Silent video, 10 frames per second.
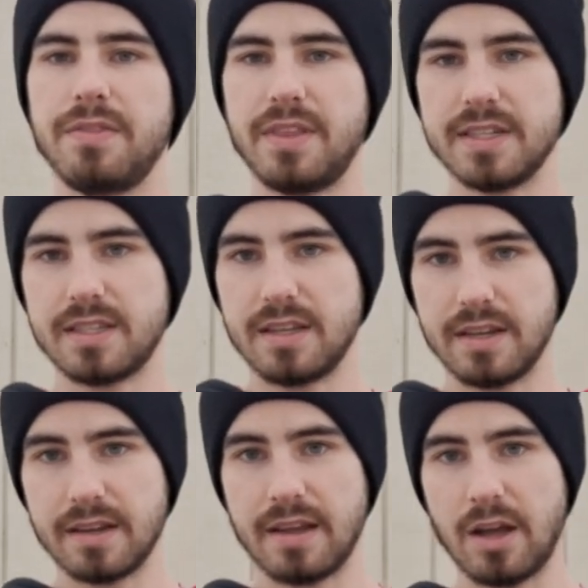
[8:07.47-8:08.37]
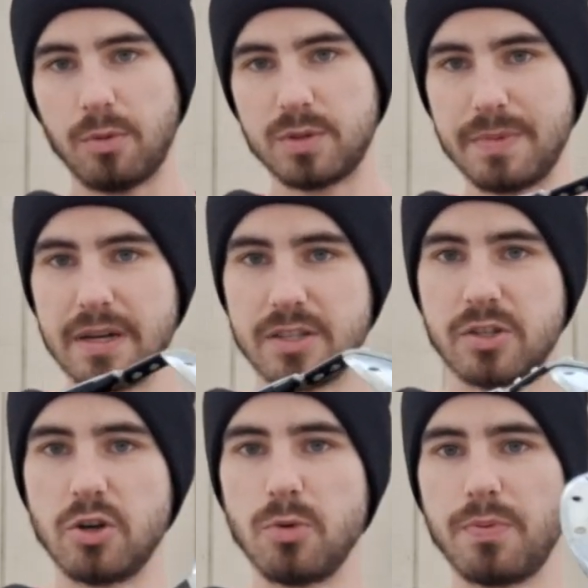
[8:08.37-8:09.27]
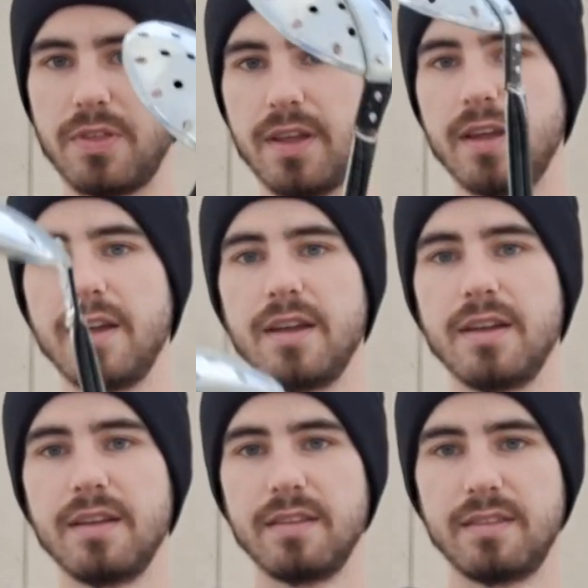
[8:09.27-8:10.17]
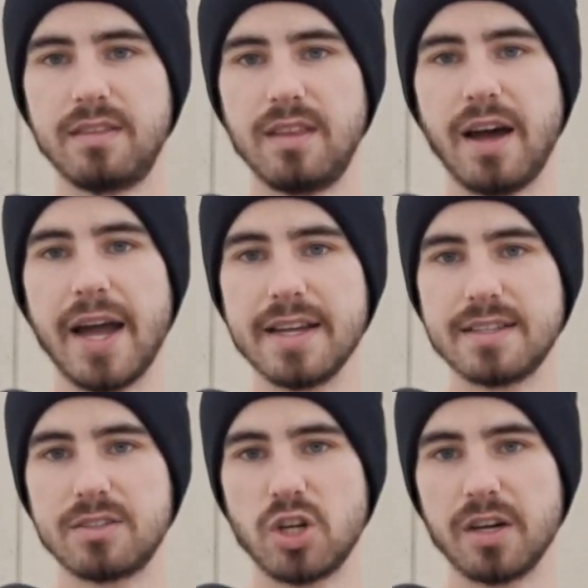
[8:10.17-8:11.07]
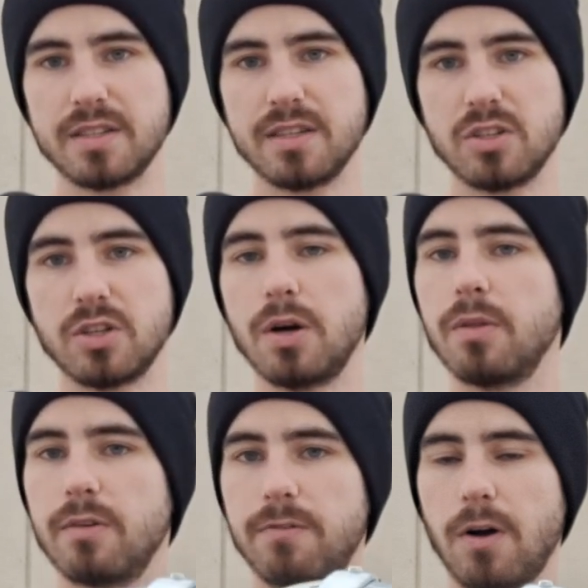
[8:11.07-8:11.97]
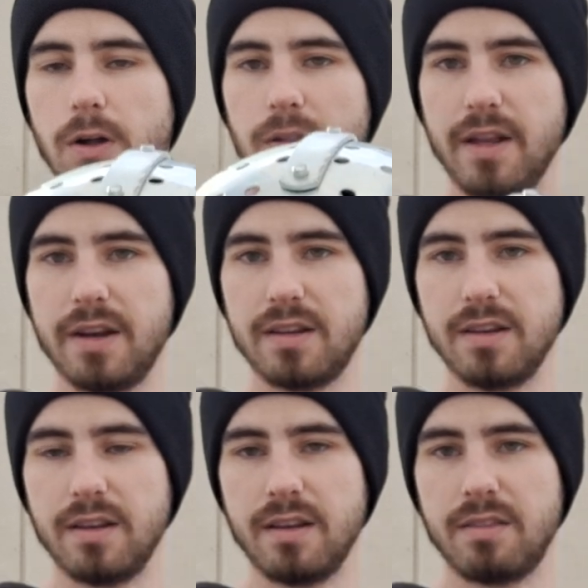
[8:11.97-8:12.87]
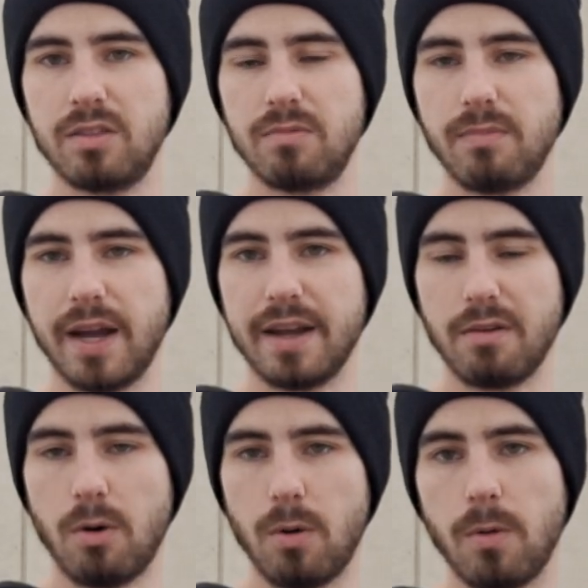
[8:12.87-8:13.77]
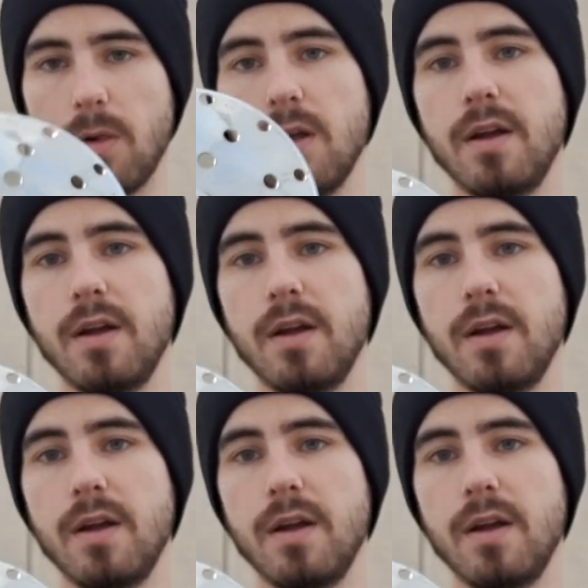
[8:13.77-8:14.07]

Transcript: This thing helps me to scoop the ice chunks and snow that fall into my hole.